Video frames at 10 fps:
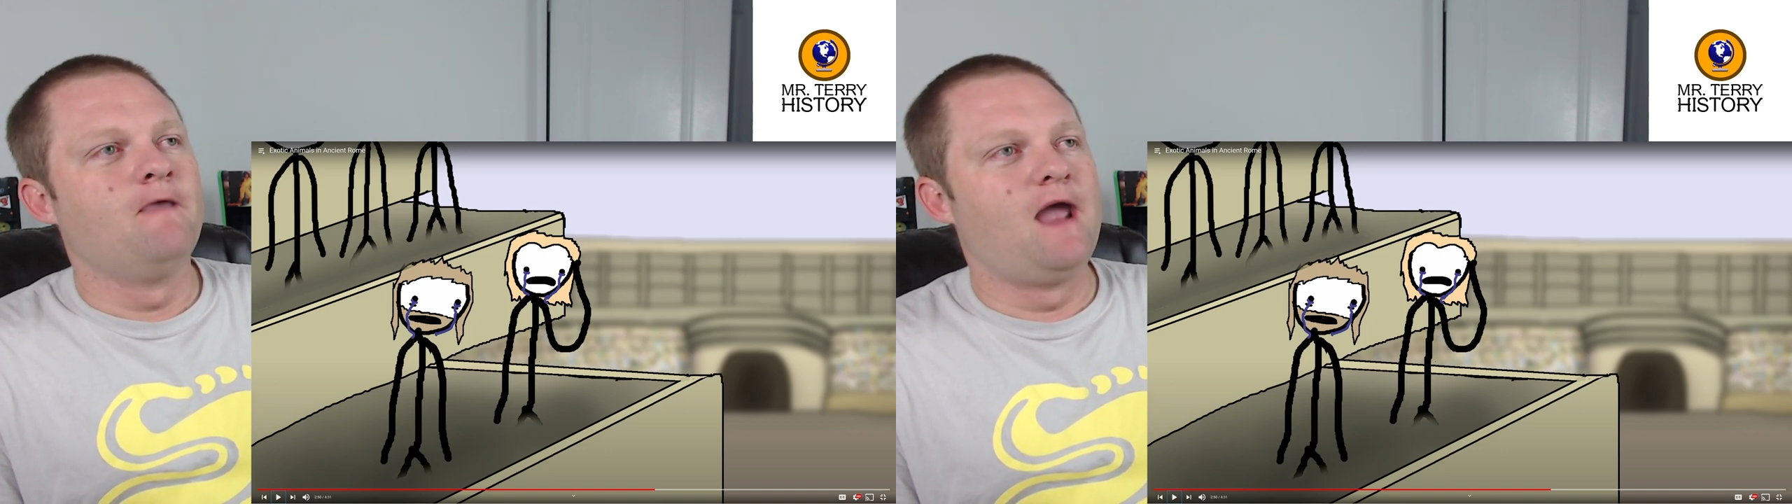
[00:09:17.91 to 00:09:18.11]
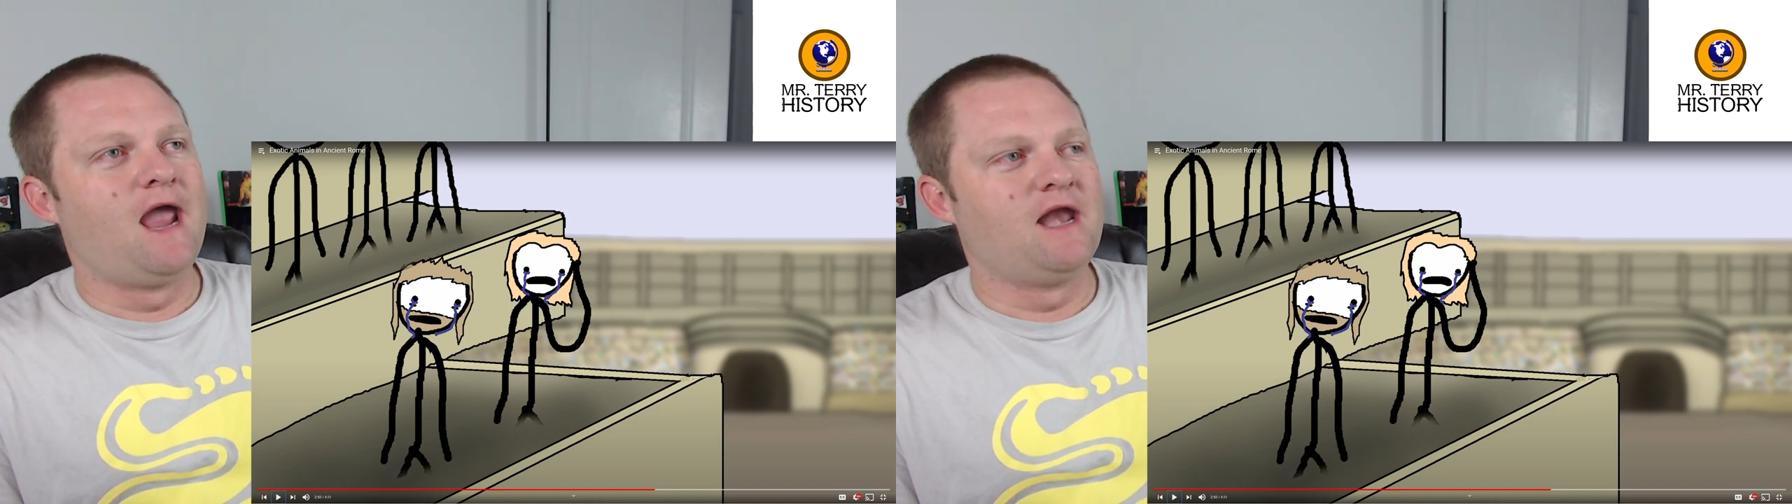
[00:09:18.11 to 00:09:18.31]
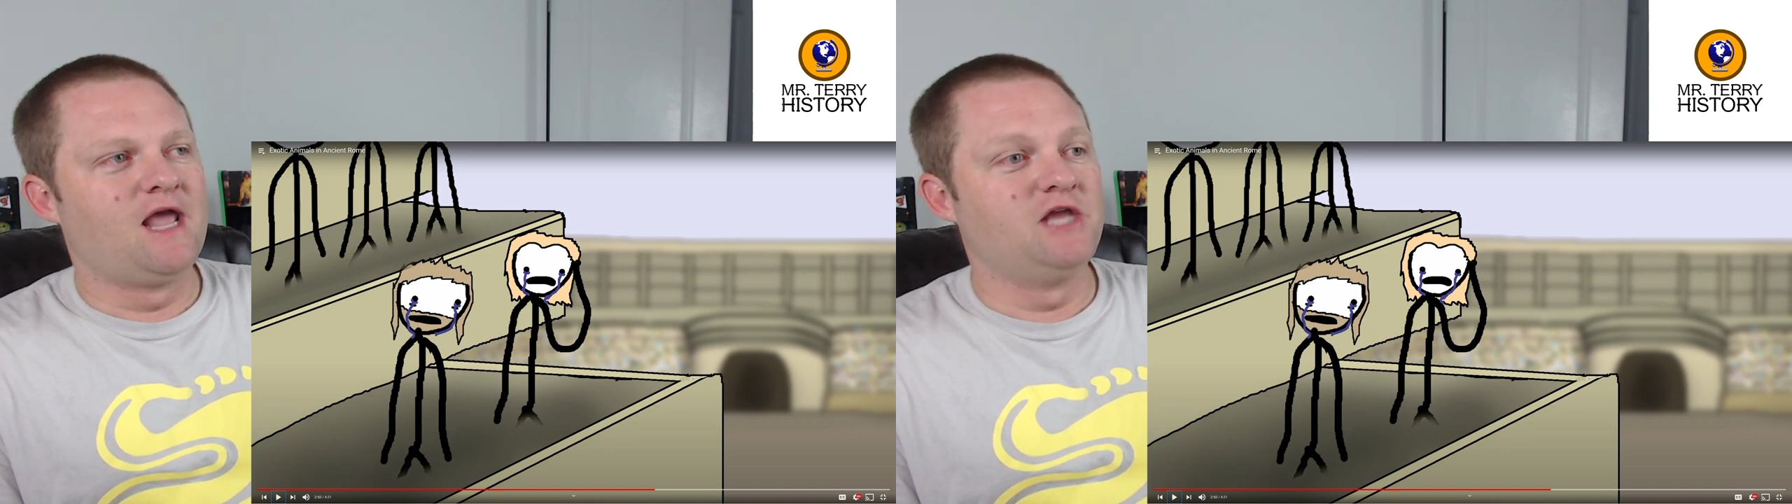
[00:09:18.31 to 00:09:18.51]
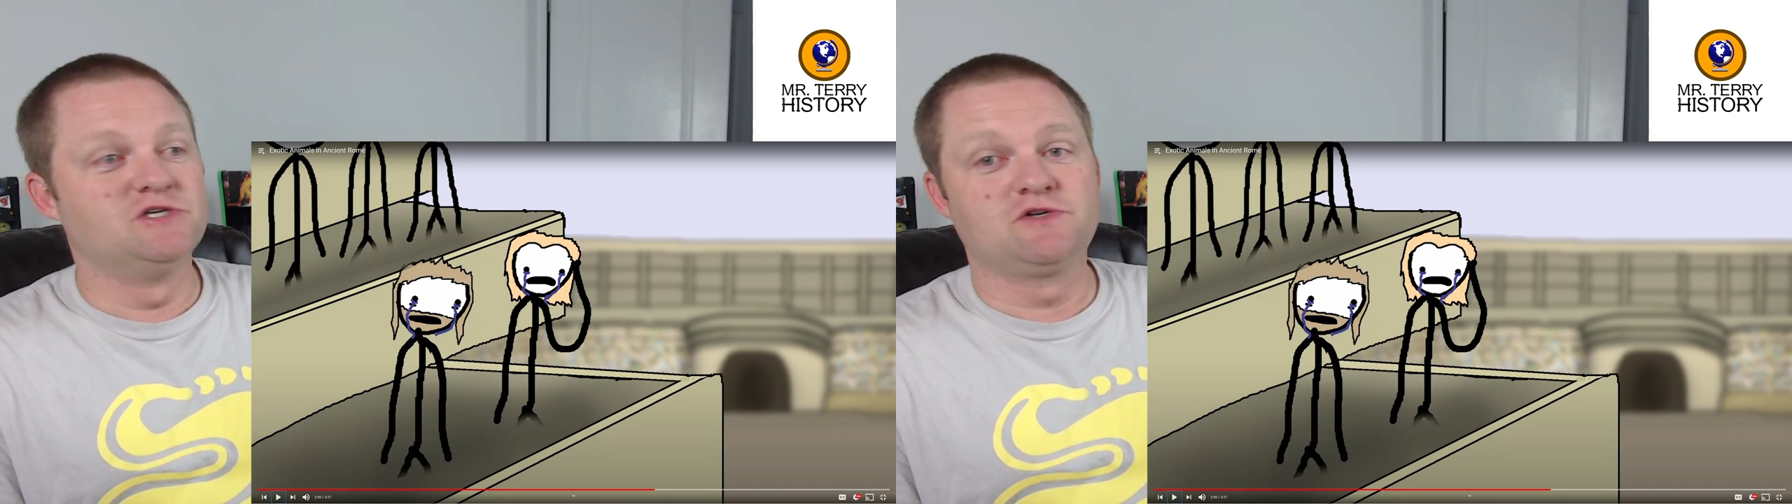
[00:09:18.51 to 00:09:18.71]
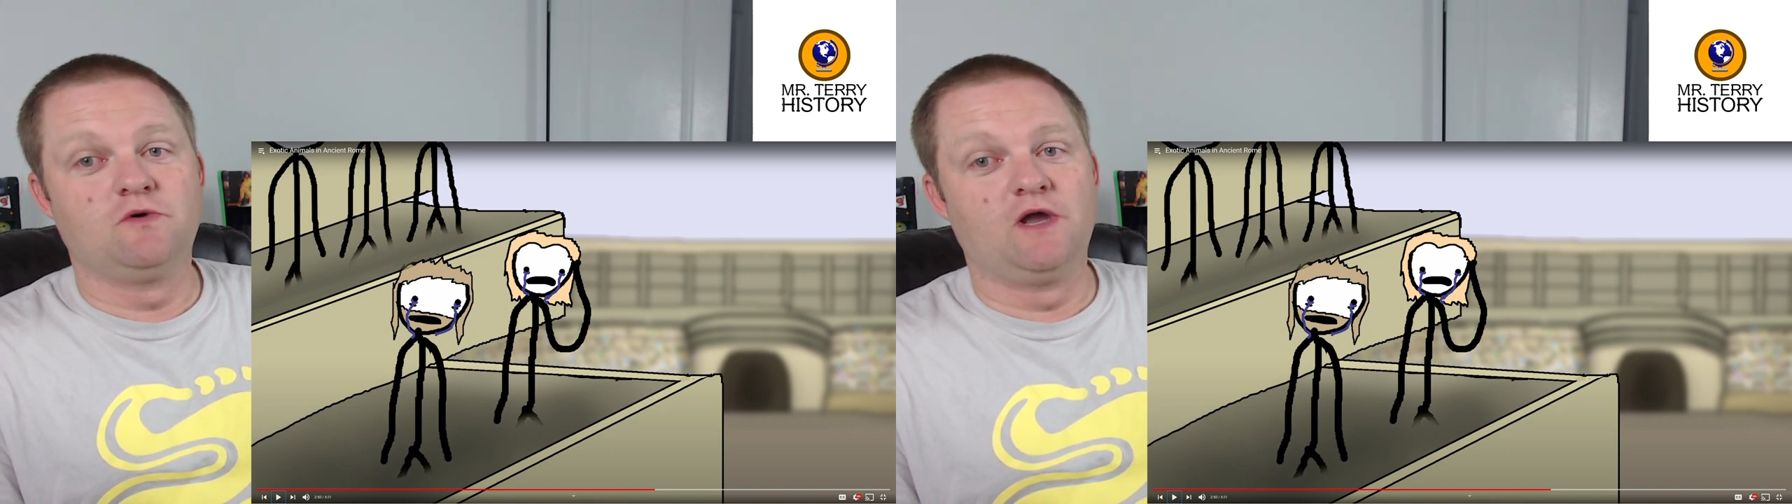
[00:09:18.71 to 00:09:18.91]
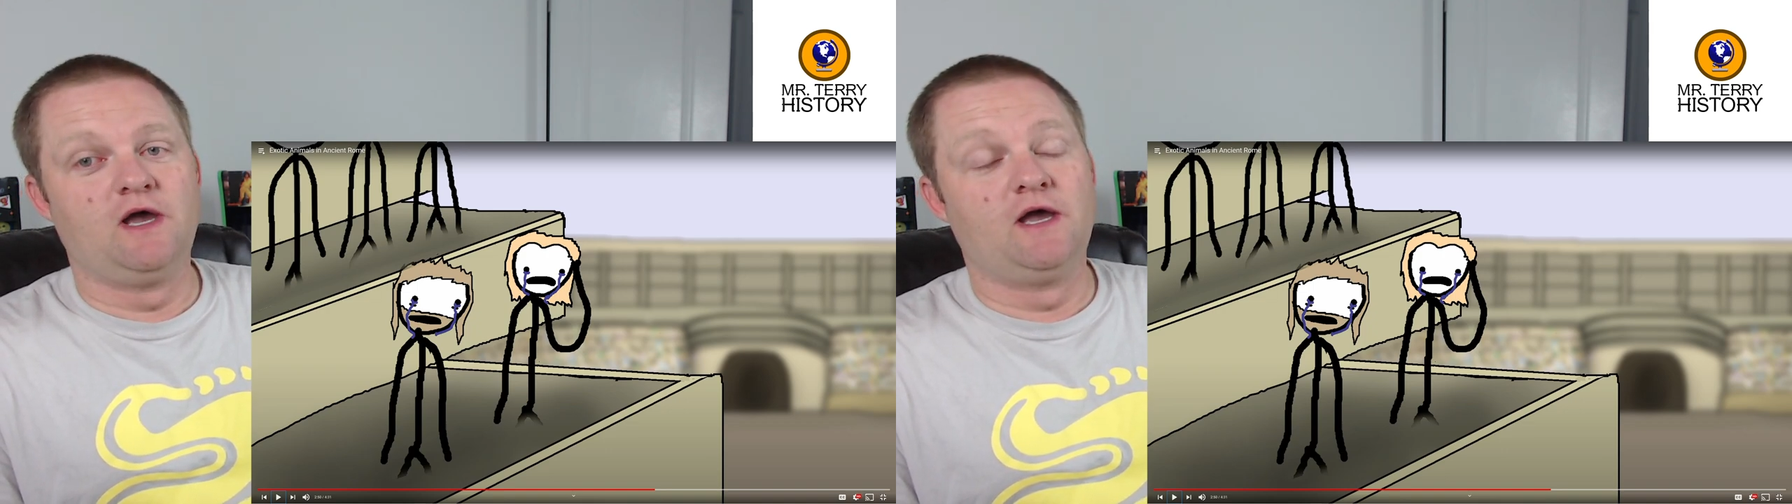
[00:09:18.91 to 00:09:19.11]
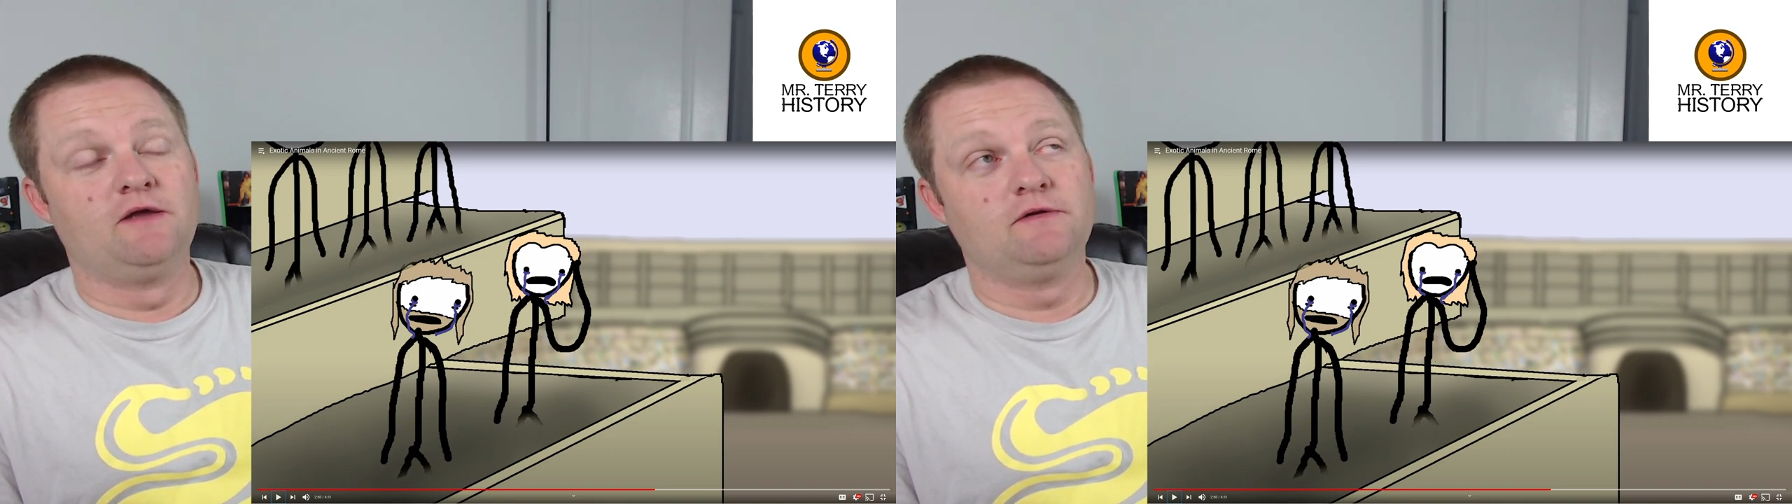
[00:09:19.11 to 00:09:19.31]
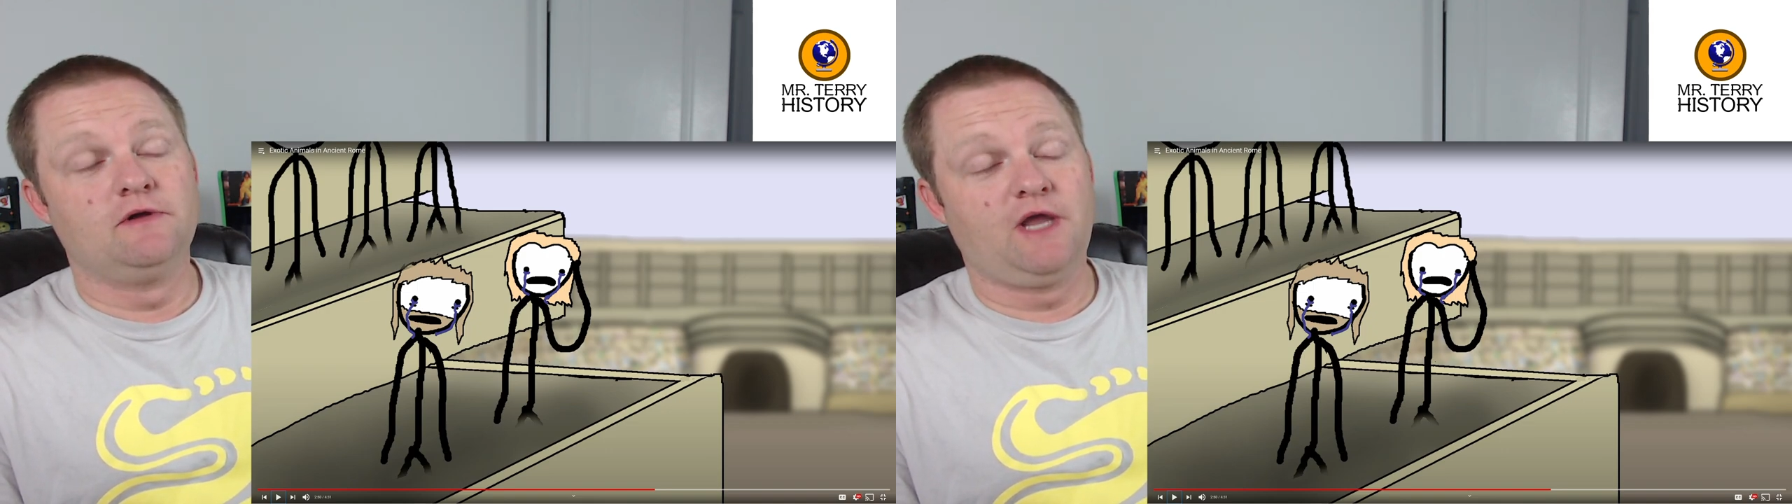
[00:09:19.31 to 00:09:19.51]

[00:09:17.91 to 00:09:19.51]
and ages uh,